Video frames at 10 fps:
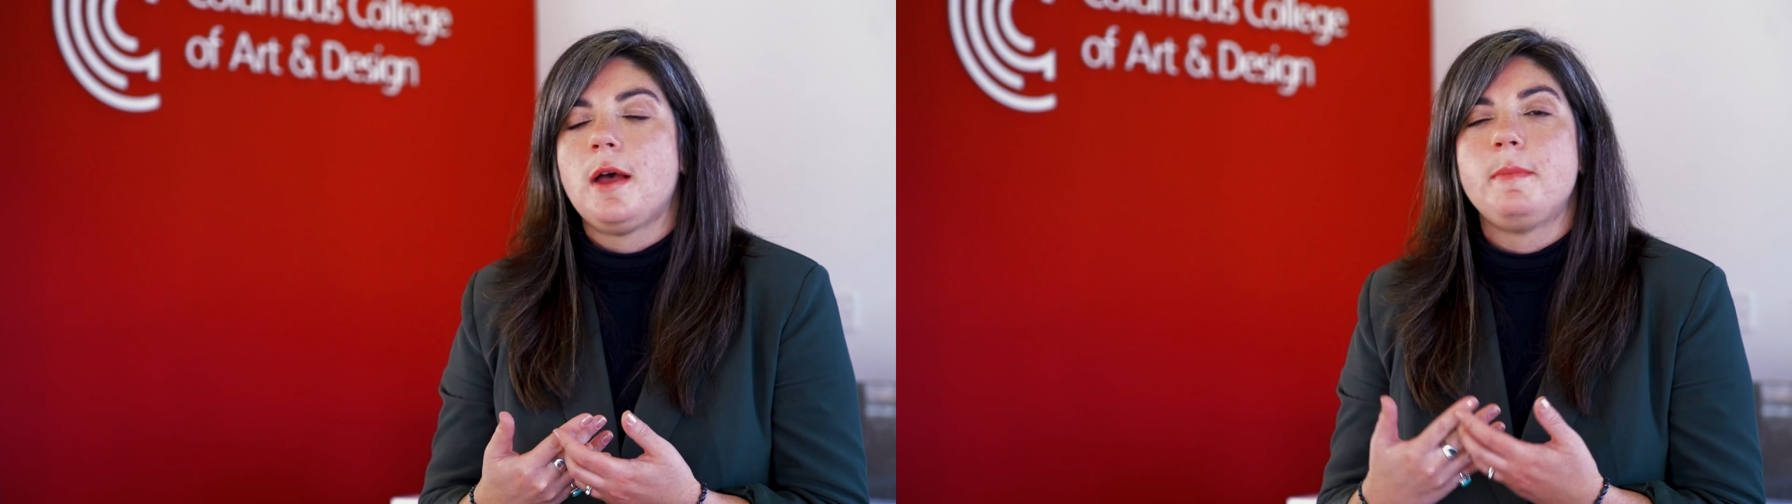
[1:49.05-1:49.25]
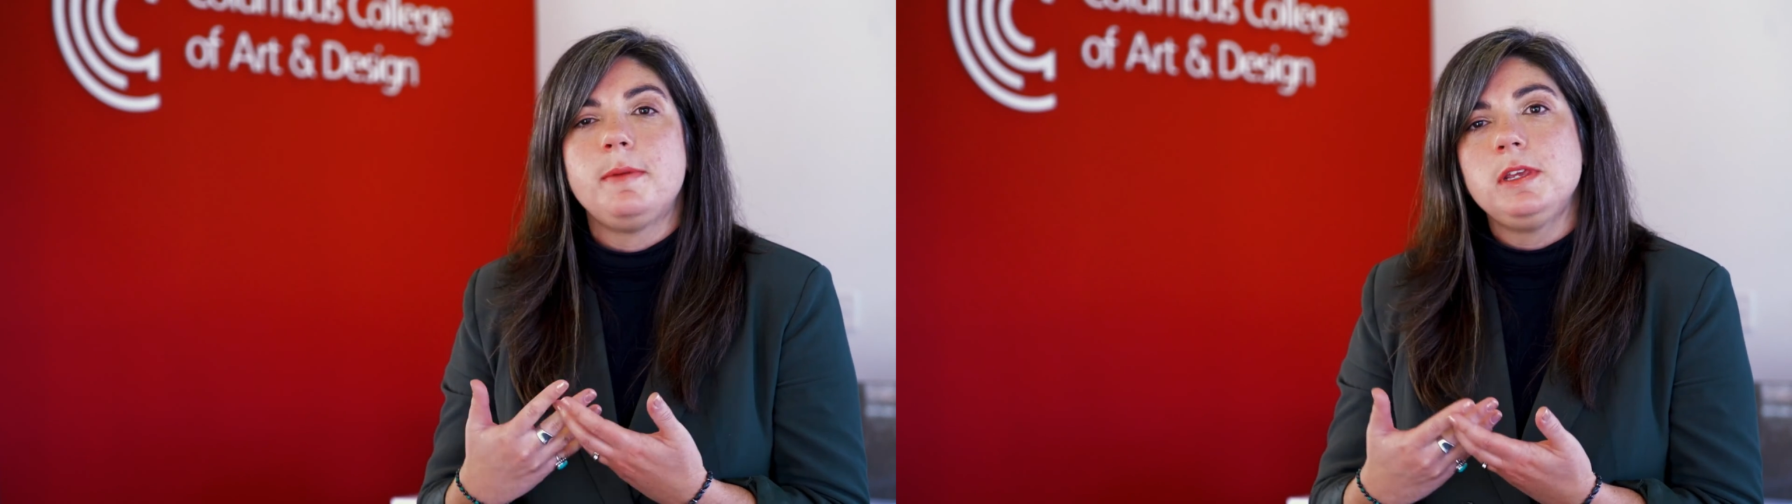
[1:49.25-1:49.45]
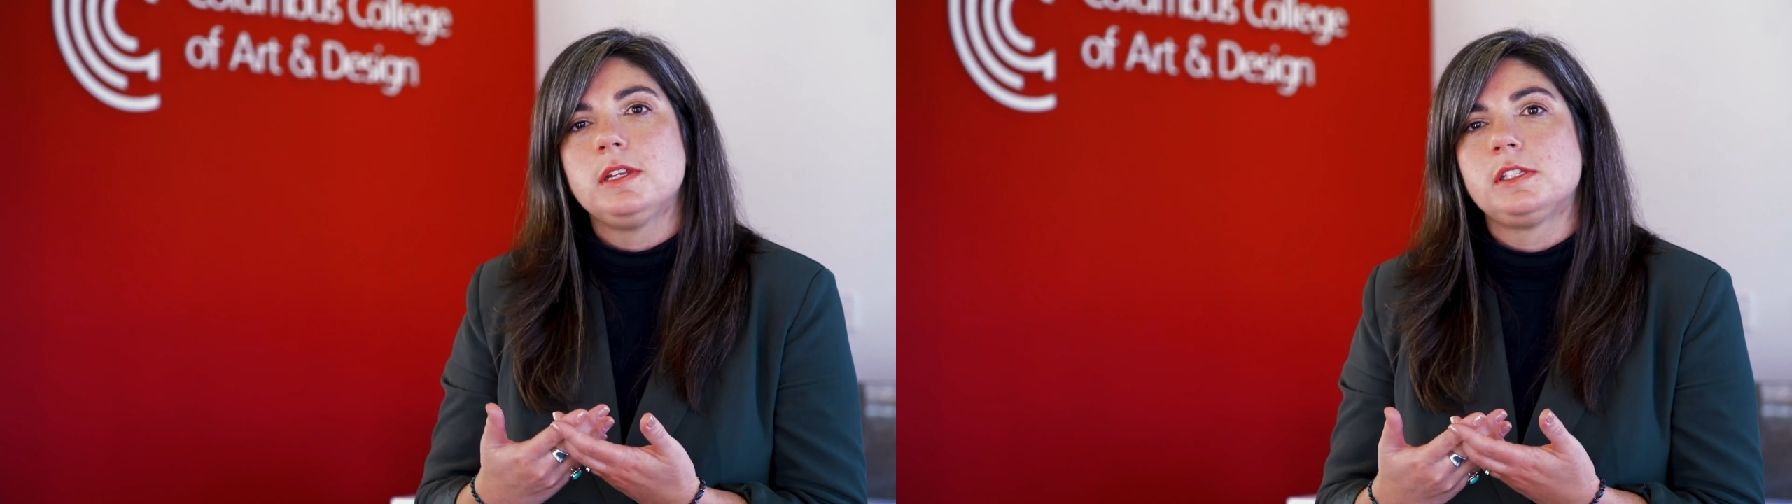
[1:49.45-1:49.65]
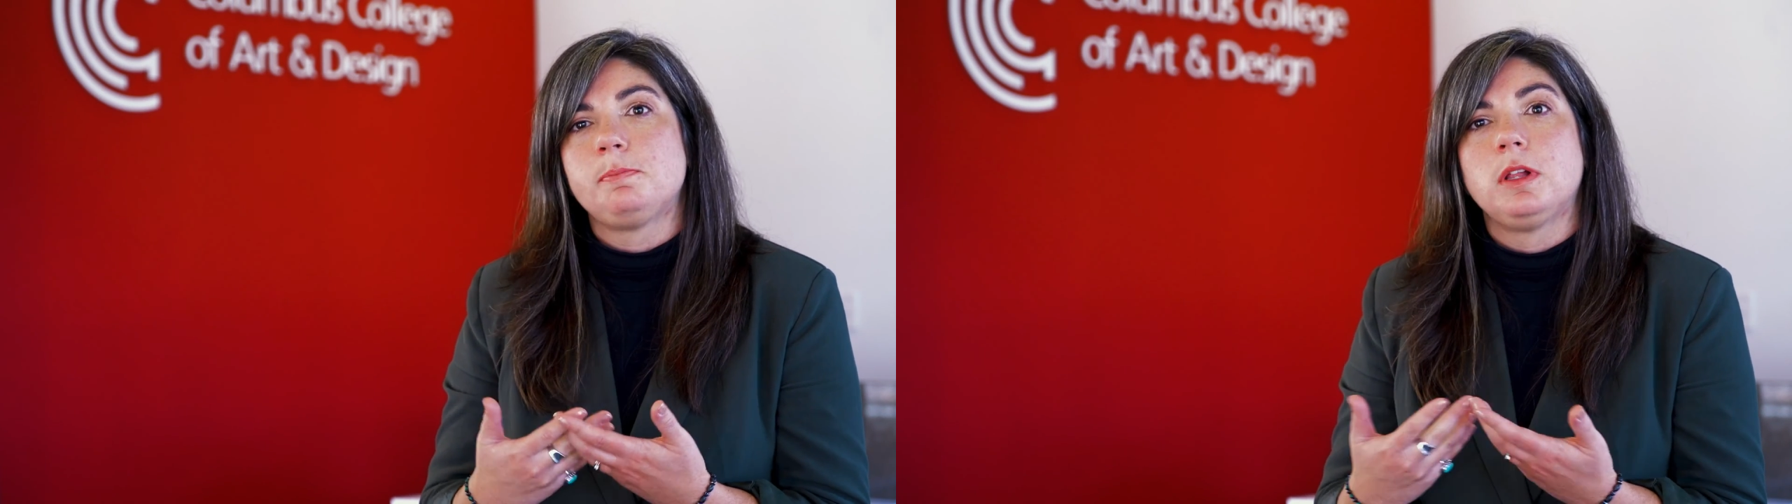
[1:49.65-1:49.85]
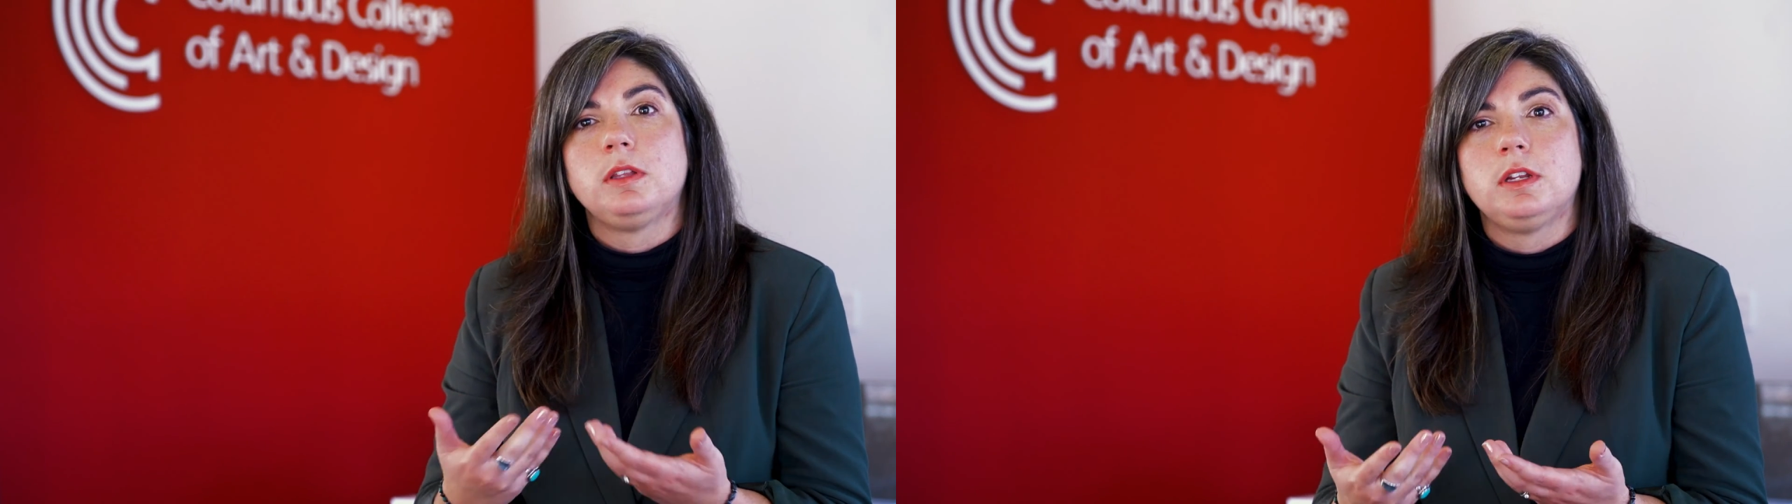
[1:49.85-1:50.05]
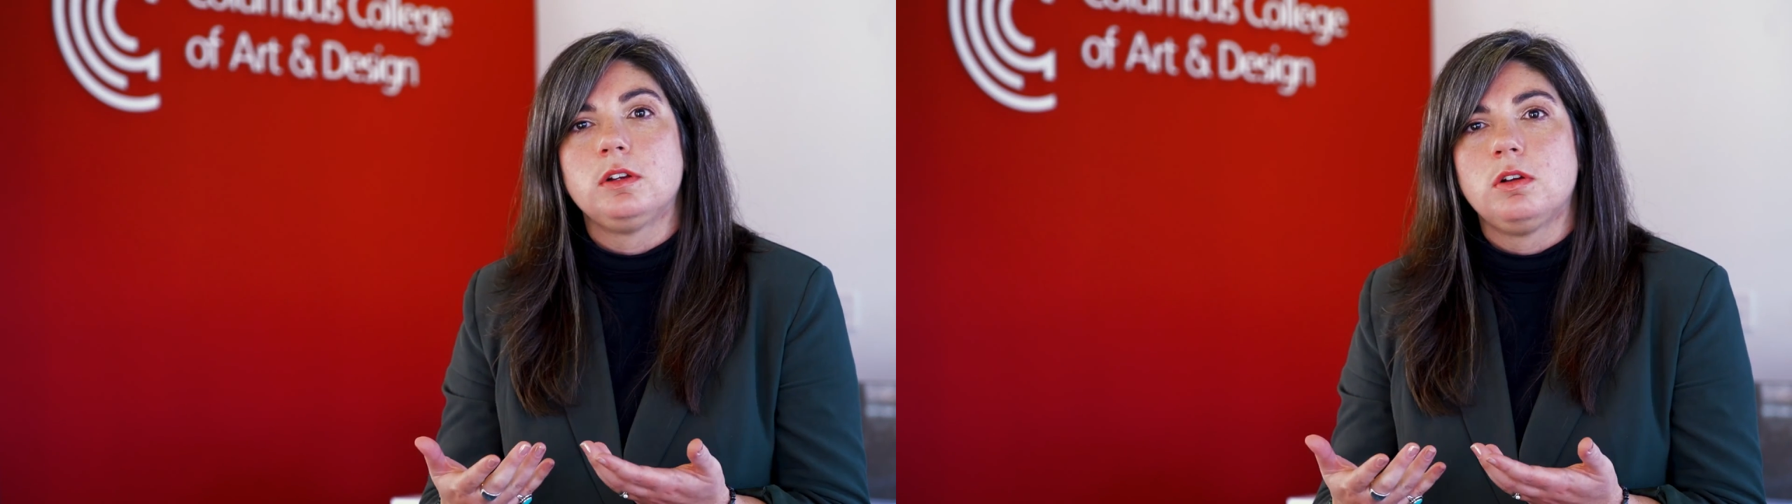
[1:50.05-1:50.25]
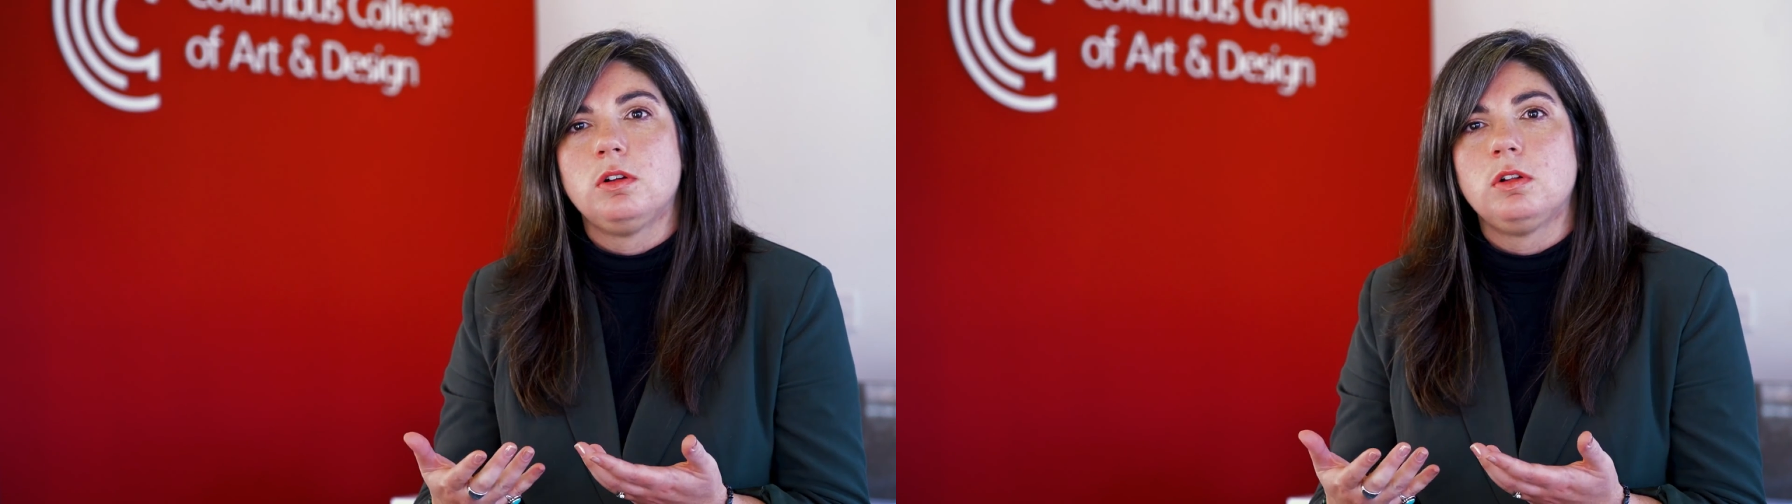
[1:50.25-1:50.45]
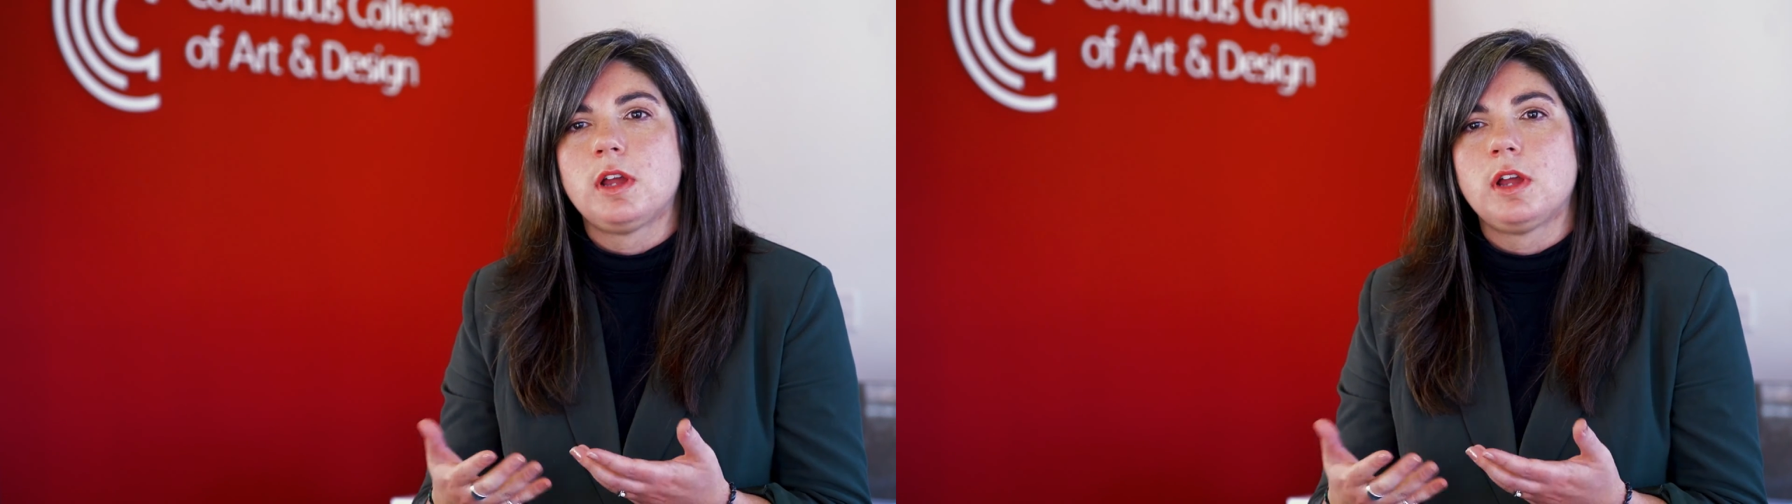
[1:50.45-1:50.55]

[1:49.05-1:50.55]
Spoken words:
maybe it's political,